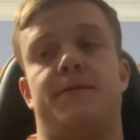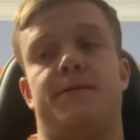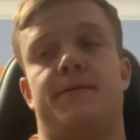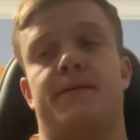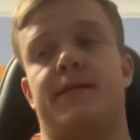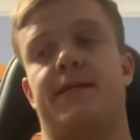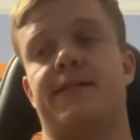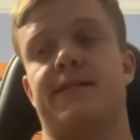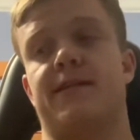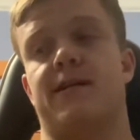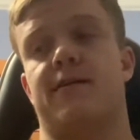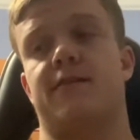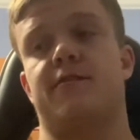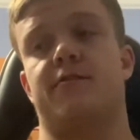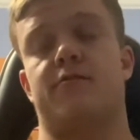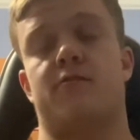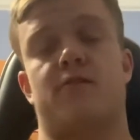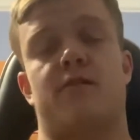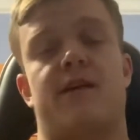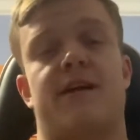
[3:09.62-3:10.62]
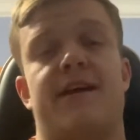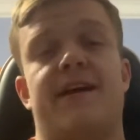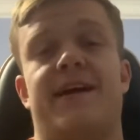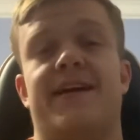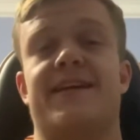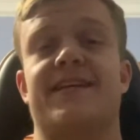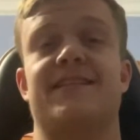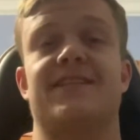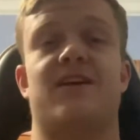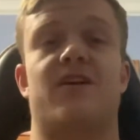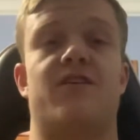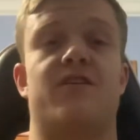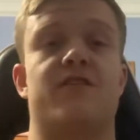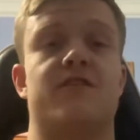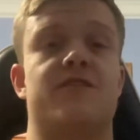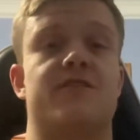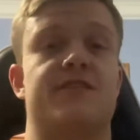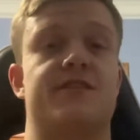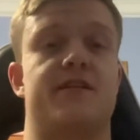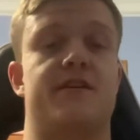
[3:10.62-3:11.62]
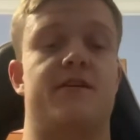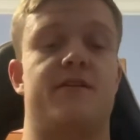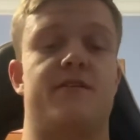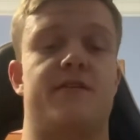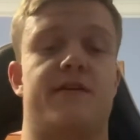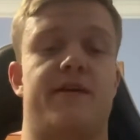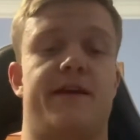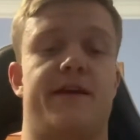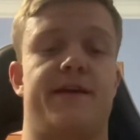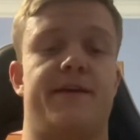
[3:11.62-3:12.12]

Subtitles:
He's kind of doing all right. I guess Hunter's another